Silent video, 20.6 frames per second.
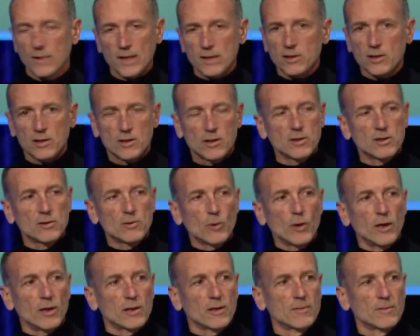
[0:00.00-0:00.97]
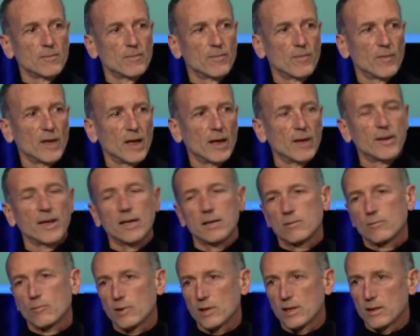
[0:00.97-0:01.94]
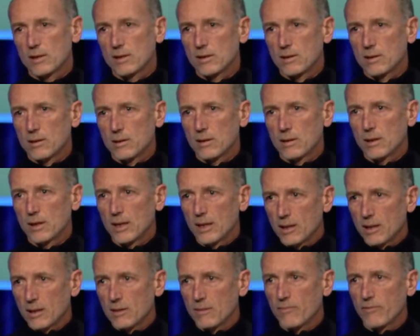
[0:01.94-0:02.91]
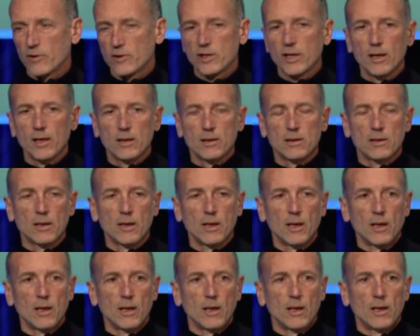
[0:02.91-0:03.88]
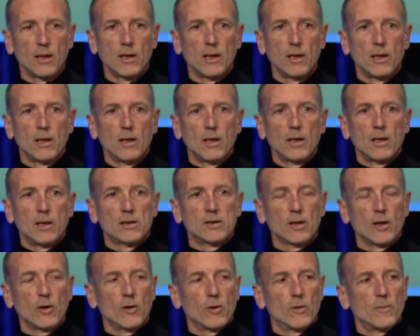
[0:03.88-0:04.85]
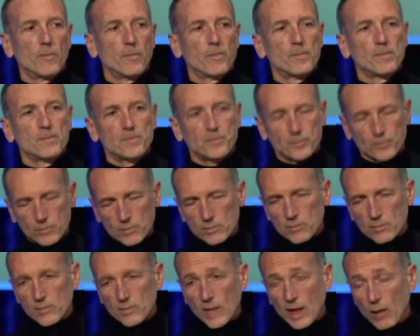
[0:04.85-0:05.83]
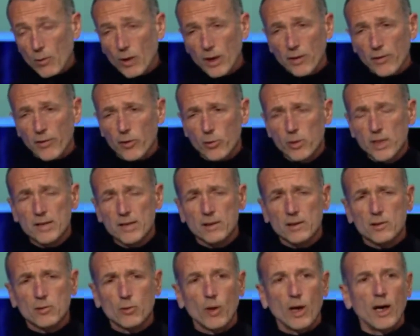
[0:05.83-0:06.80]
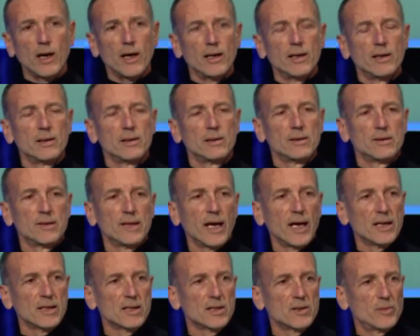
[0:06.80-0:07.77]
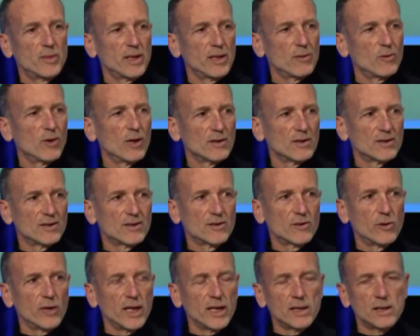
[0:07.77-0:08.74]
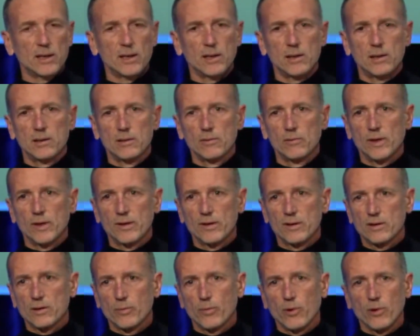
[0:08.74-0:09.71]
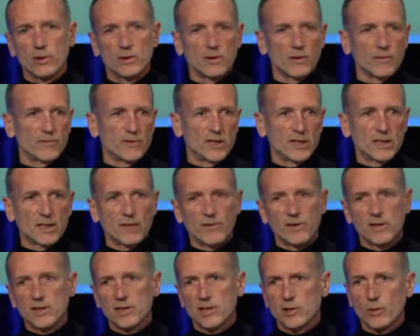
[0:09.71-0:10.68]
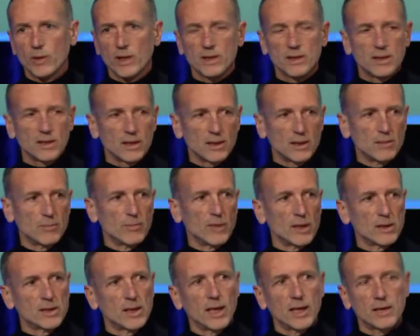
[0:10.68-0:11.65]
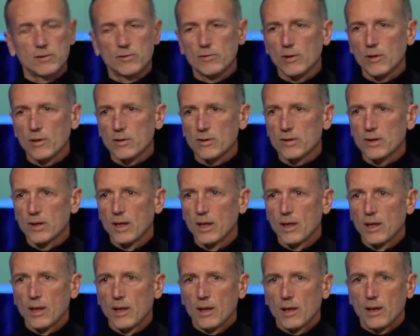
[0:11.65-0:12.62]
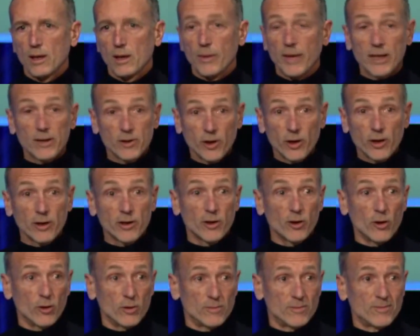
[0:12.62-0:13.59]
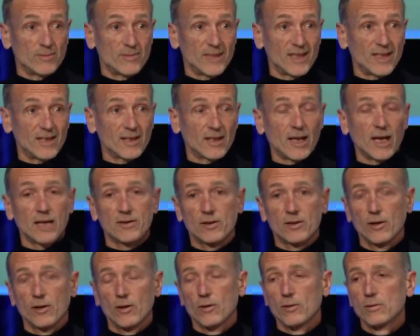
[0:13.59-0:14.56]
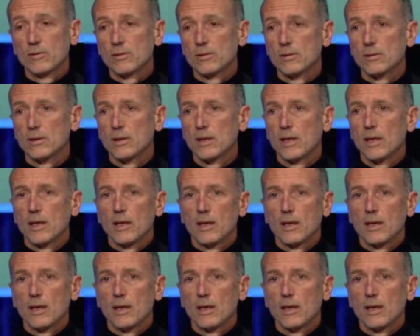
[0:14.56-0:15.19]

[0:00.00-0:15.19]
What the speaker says: So that just doesn't work. And that's what is needed for change. So one of the reasons why the ISSB was created with the support of G7, G20 multilaterals about a year ago in Glasgow